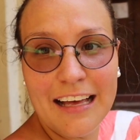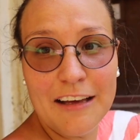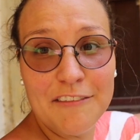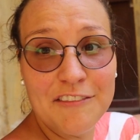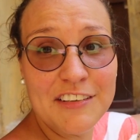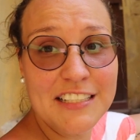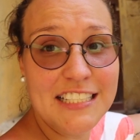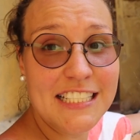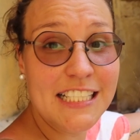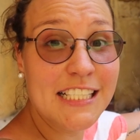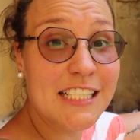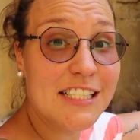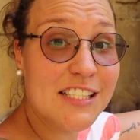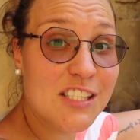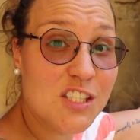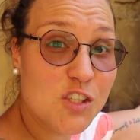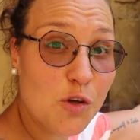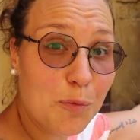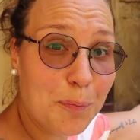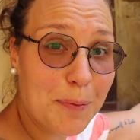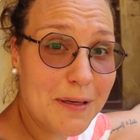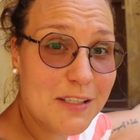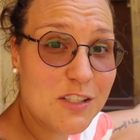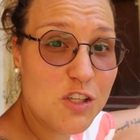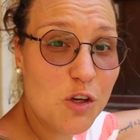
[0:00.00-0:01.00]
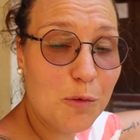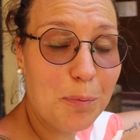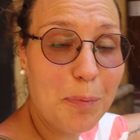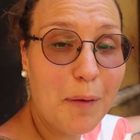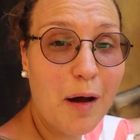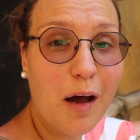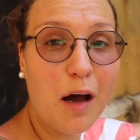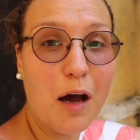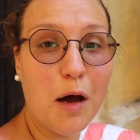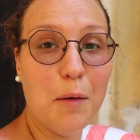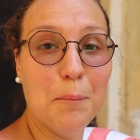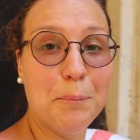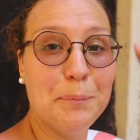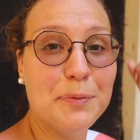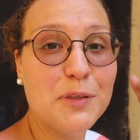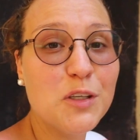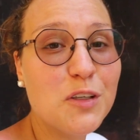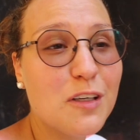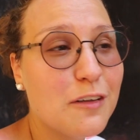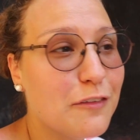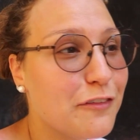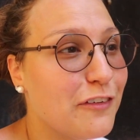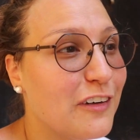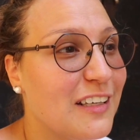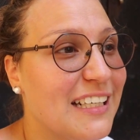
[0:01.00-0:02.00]
which is super, super
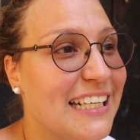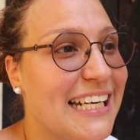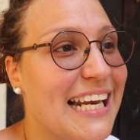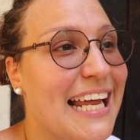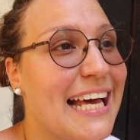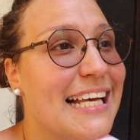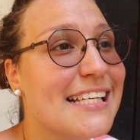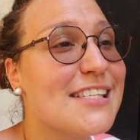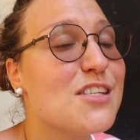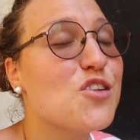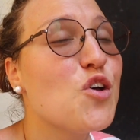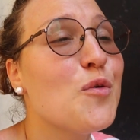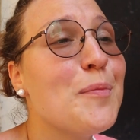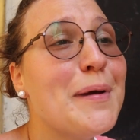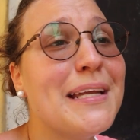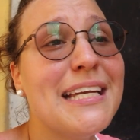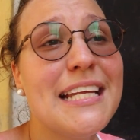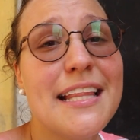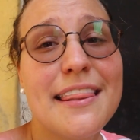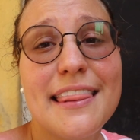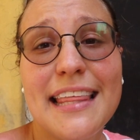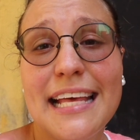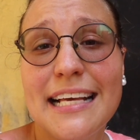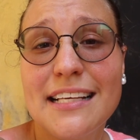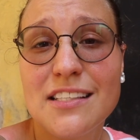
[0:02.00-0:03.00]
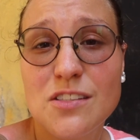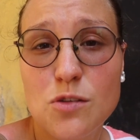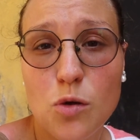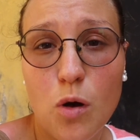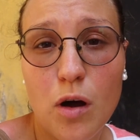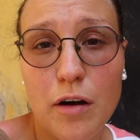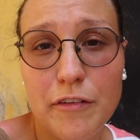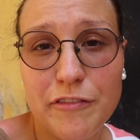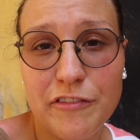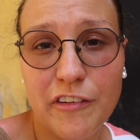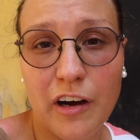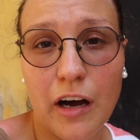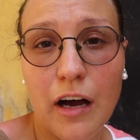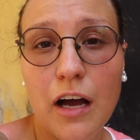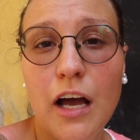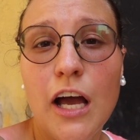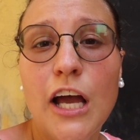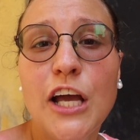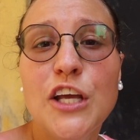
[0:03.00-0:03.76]
beautiful and has so many things to offer,